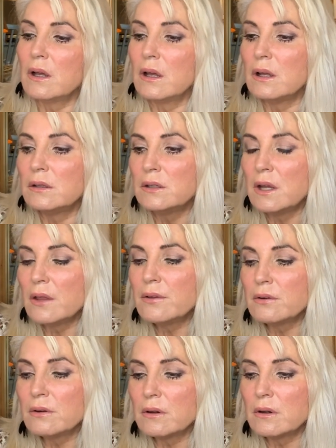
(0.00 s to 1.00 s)

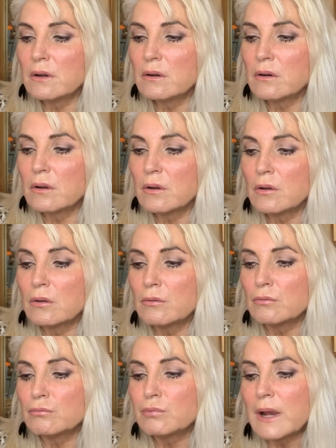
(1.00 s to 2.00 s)
Another
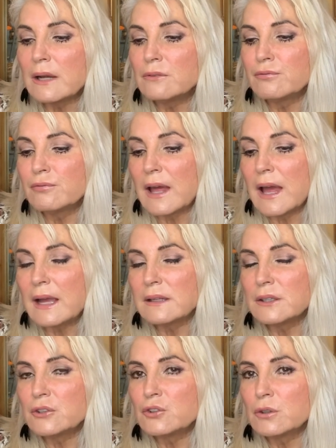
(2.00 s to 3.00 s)
red flag
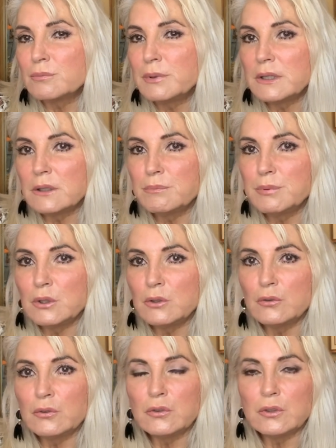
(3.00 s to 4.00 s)
that you're being
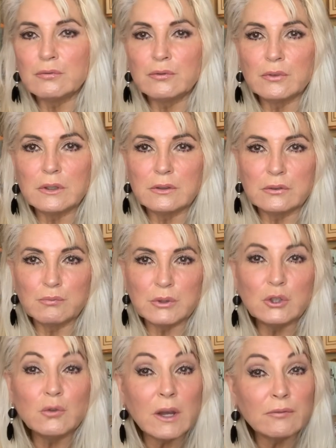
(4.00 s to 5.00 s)
abused if it's when
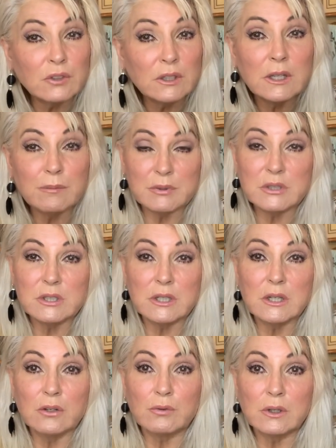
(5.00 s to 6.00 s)
you have to keep a
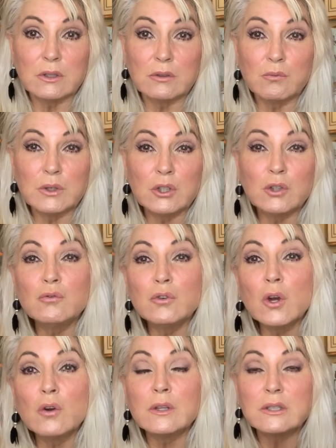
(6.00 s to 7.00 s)
secret when you
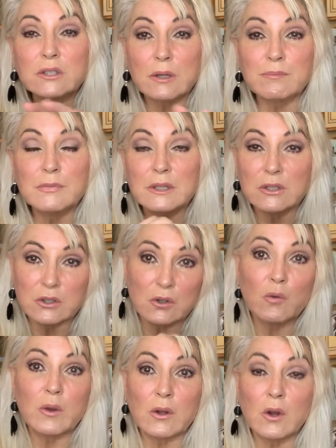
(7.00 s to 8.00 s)
know that something is
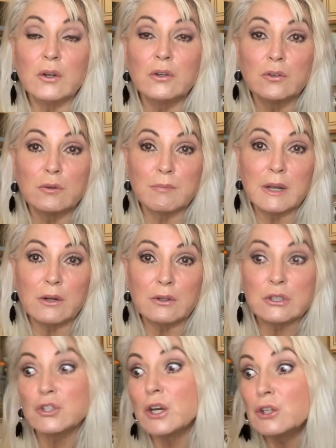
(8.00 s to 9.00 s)
going on in your
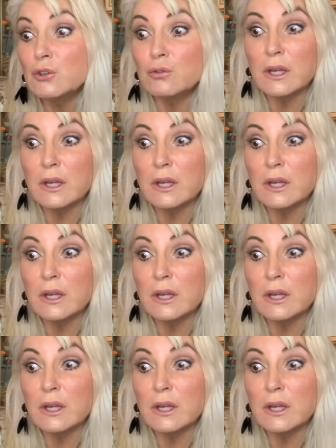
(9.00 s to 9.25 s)
marriage and you